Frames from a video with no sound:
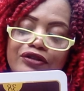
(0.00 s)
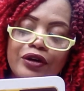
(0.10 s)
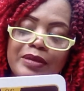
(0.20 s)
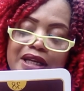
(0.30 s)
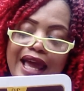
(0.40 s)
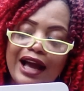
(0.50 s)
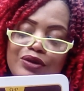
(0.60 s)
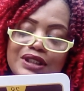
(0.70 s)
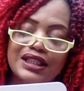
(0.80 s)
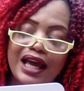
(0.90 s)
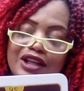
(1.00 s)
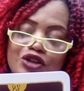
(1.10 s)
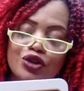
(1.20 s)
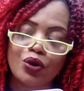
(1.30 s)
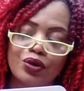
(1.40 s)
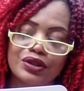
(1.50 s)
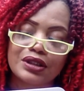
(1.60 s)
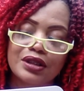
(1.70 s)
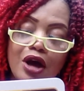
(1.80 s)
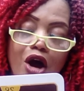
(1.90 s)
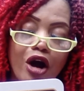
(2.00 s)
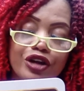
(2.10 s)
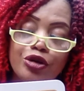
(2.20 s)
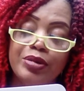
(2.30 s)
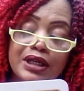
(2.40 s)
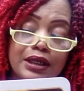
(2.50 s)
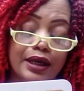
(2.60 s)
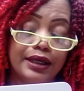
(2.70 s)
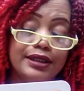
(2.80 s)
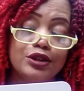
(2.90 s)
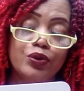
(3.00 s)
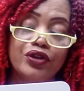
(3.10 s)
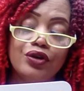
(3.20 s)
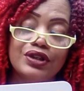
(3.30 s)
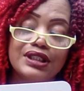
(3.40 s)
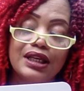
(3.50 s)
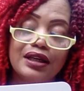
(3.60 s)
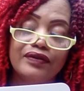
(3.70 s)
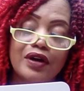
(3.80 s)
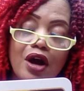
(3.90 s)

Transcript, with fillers: from an outside source? Are you being honest with yourself?